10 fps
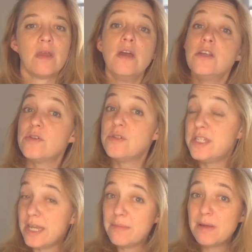So
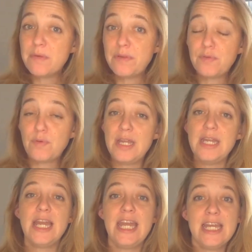tip number
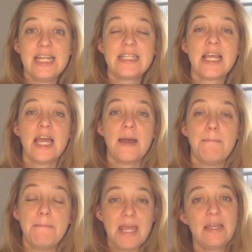3 is
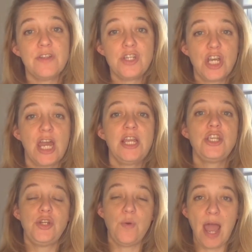make the
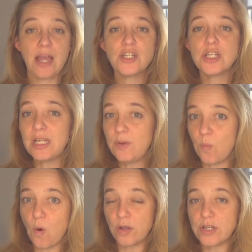change you actually
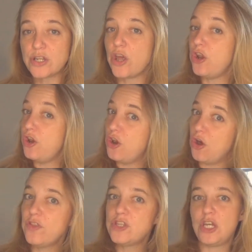want,
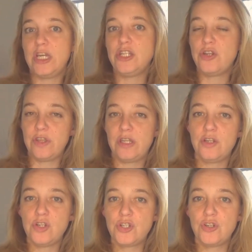not the change you think
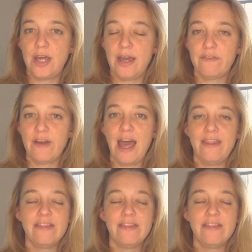you should have. And